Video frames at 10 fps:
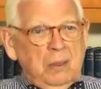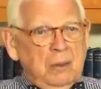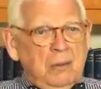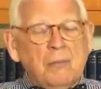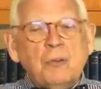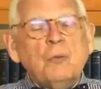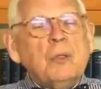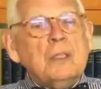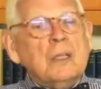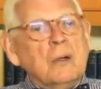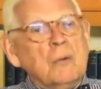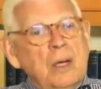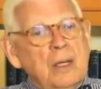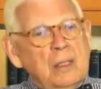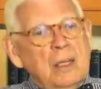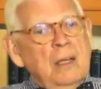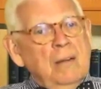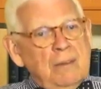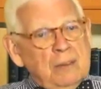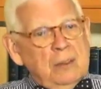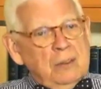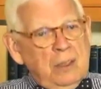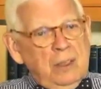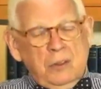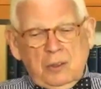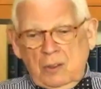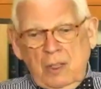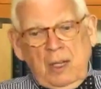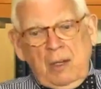if you read the Quran, this is logical.